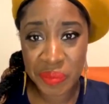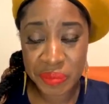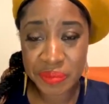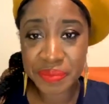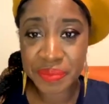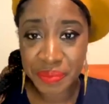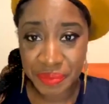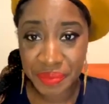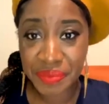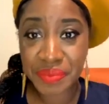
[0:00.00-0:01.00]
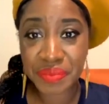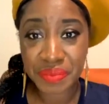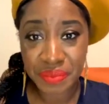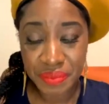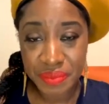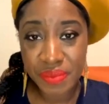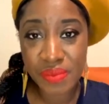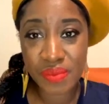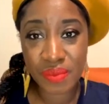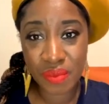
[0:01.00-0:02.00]

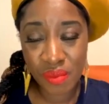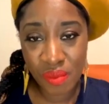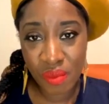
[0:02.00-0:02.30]
(not speaking)